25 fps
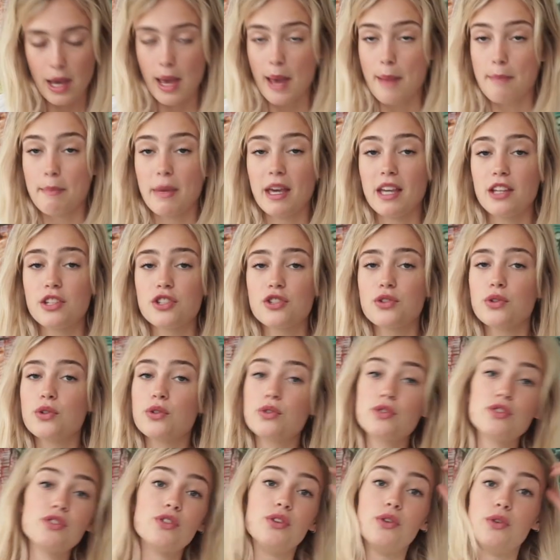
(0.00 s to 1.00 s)
Make sure
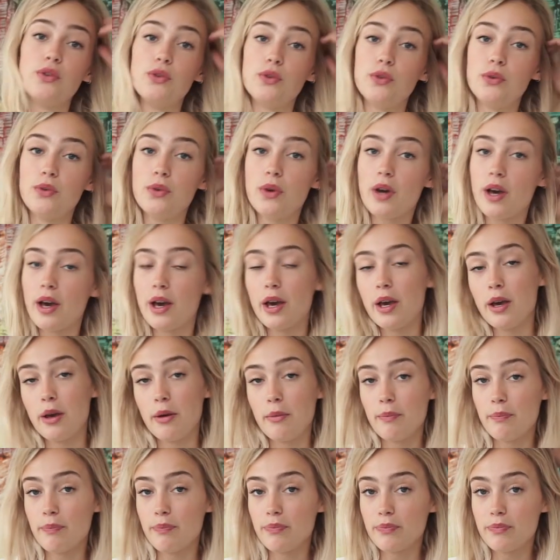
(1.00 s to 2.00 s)
to
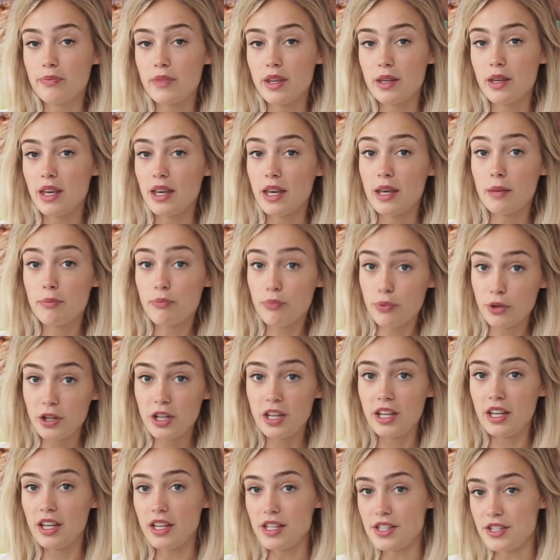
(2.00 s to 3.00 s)

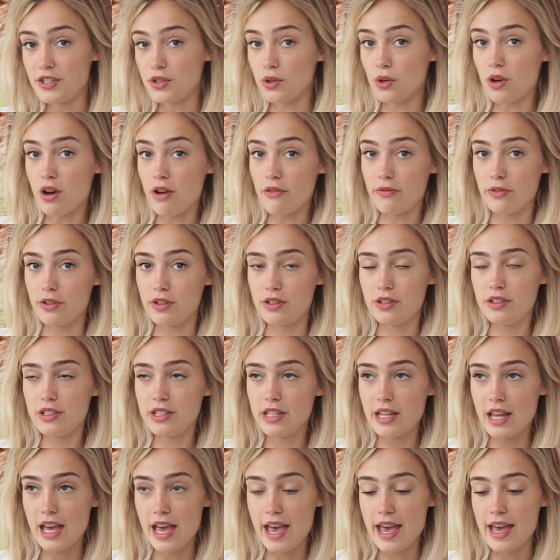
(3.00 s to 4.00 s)
preheat your oven
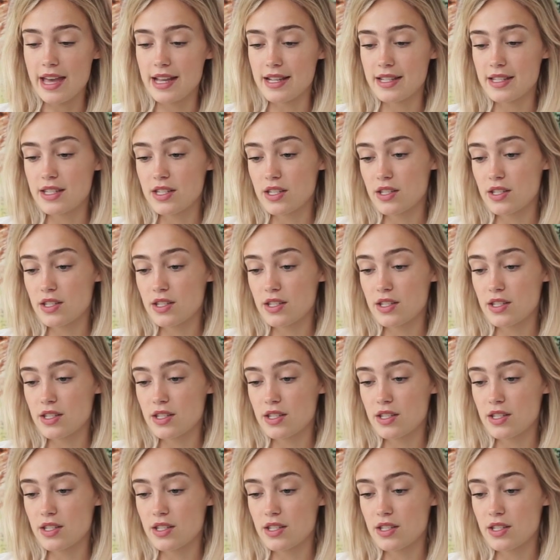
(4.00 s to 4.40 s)
at